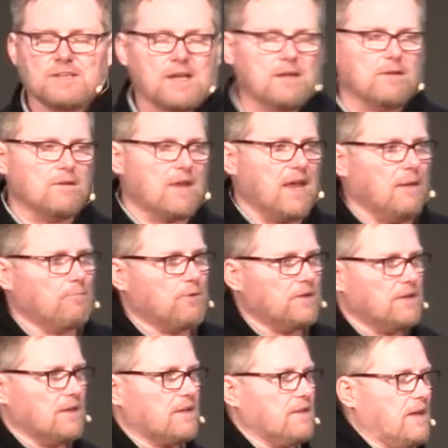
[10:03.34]
say, You can't
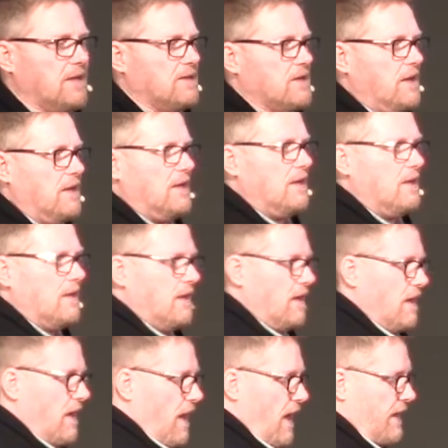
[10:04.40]
predict that, JD.
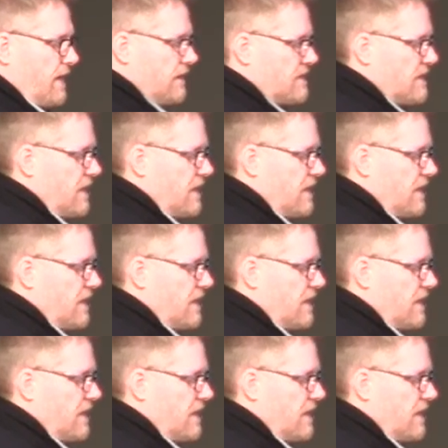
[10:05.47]
I can